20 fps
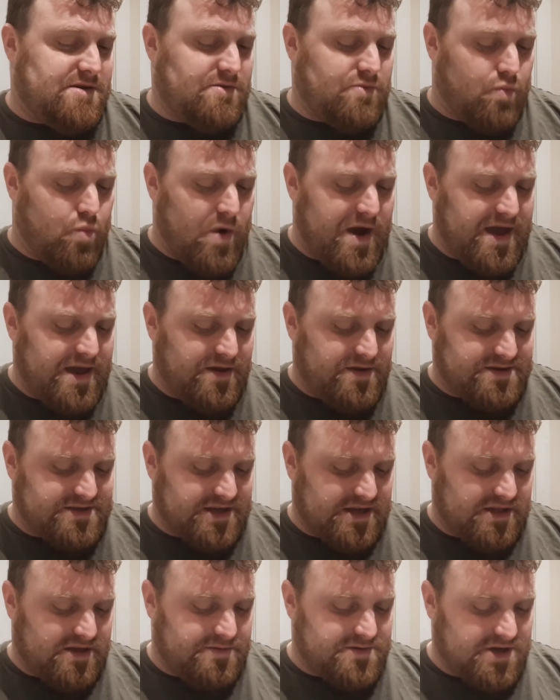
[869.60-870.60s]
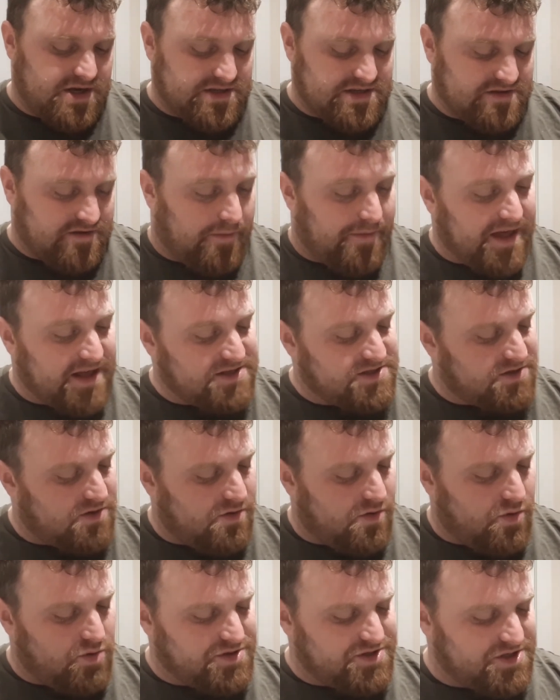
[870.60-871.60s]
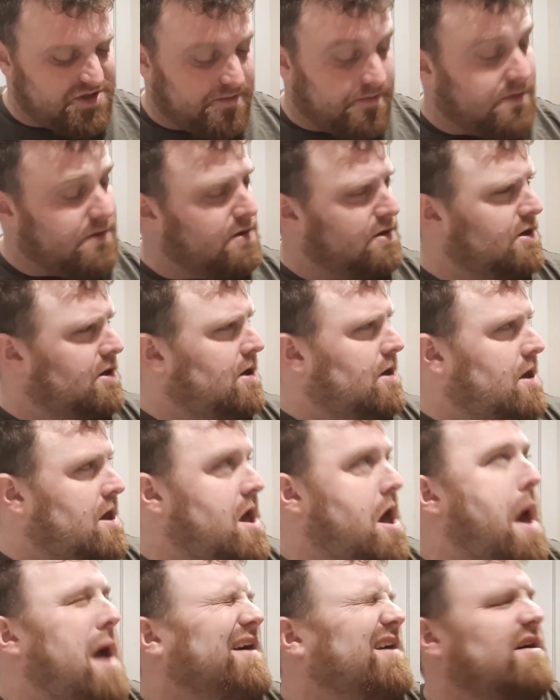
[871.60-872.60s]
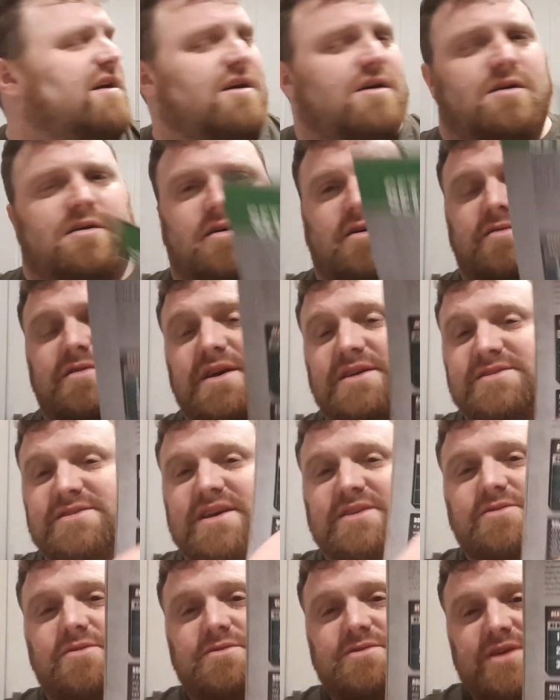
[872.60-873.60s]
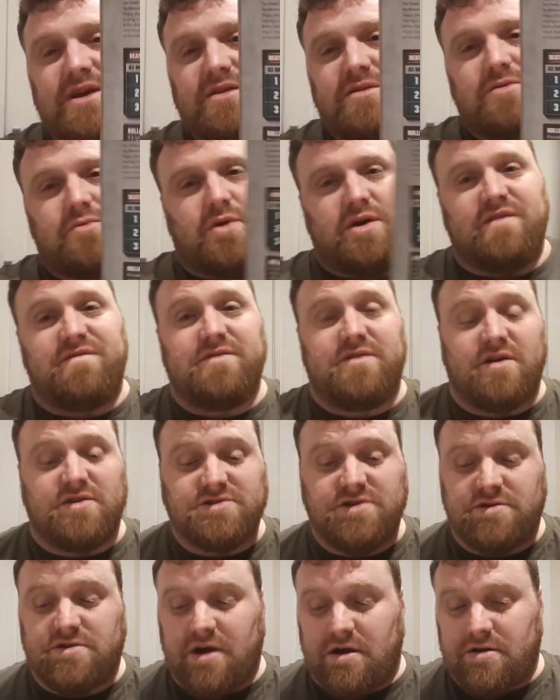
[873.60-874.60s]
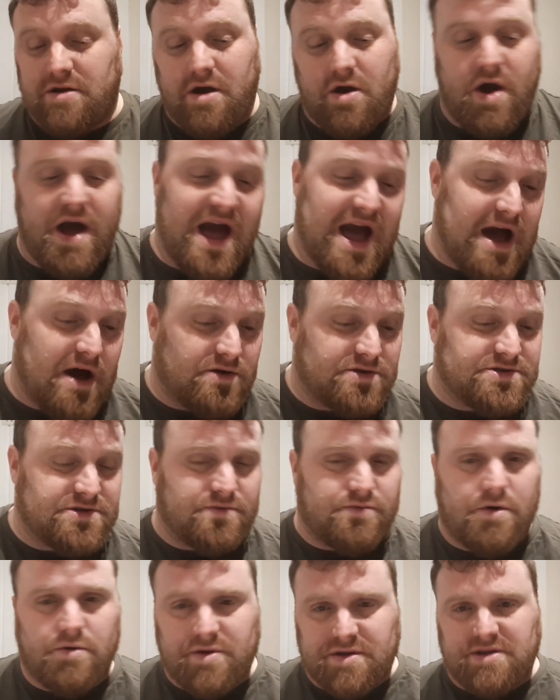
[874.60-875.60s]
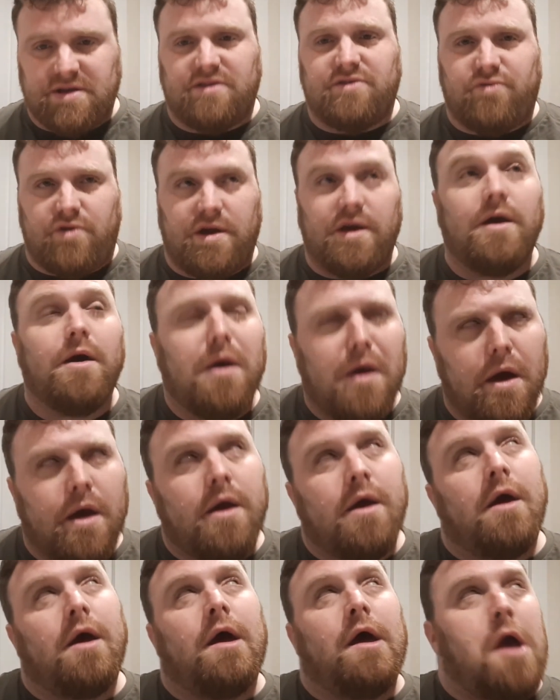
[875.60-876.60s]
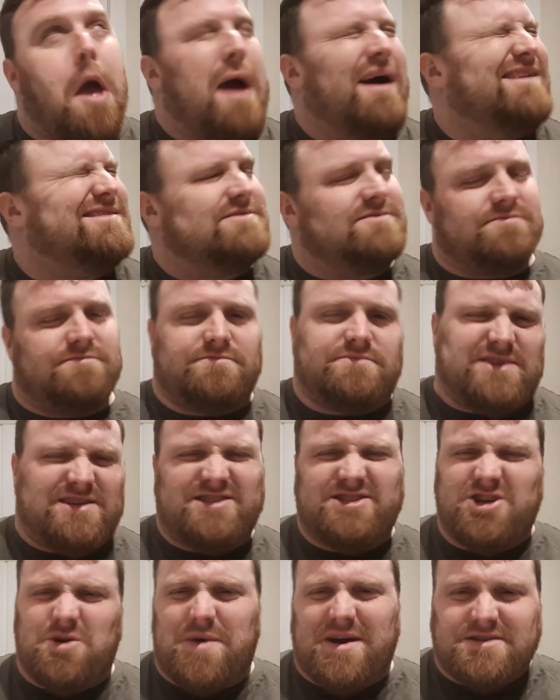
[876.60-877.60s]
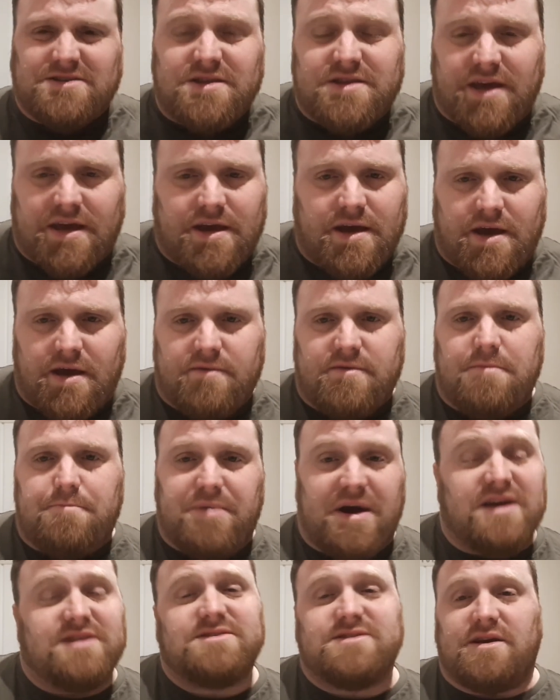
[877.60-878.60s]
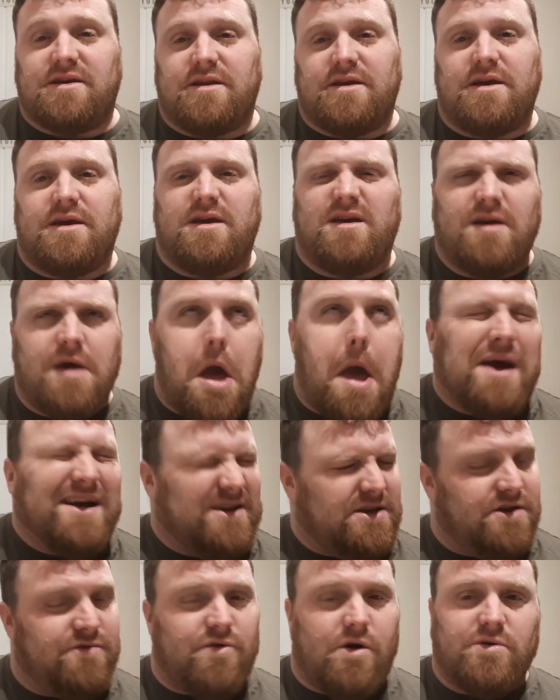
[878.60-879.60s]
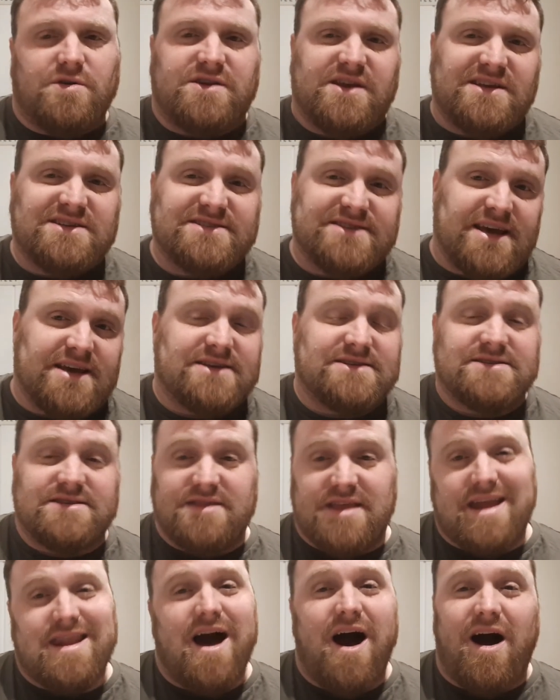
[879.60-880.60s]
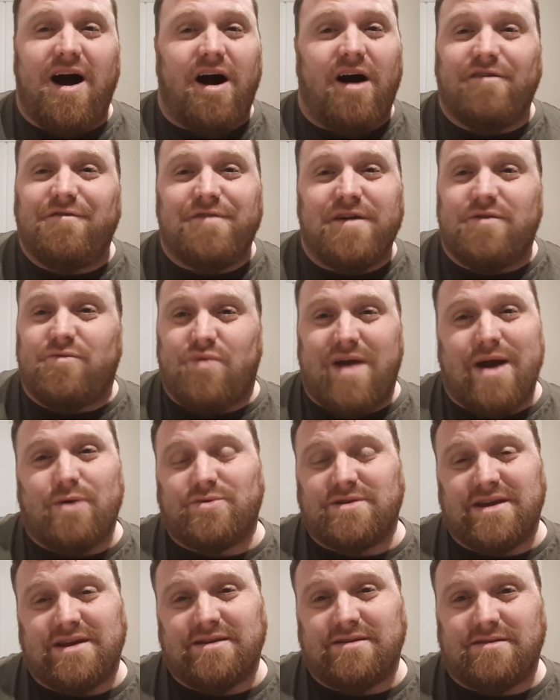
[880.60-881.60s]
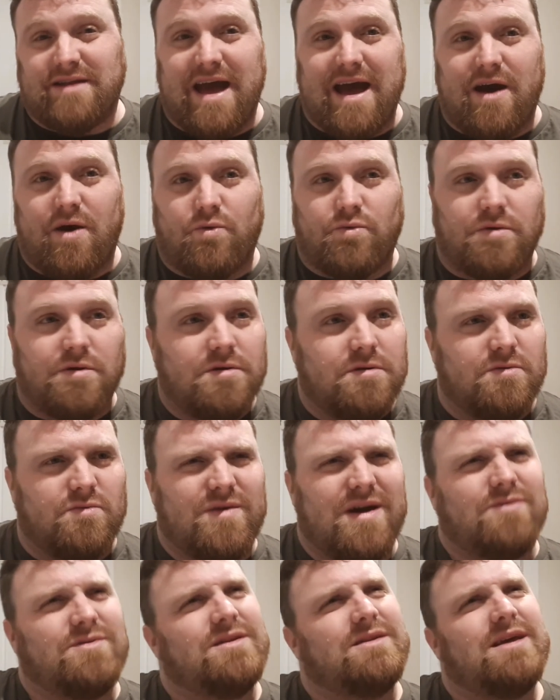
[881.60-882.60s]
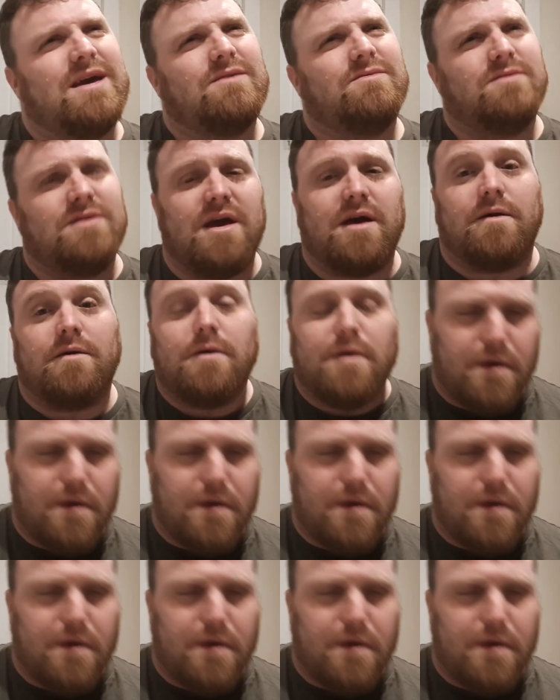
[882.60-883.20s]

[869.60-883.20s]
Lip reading: Where you set the objective up. That's awesome. They're set on D3. For those of you who don't know how to roll a D3, there's two ways of thinking of it. Basically, you roll a D6 and then half it, rounding down. Rounding down? Yeah.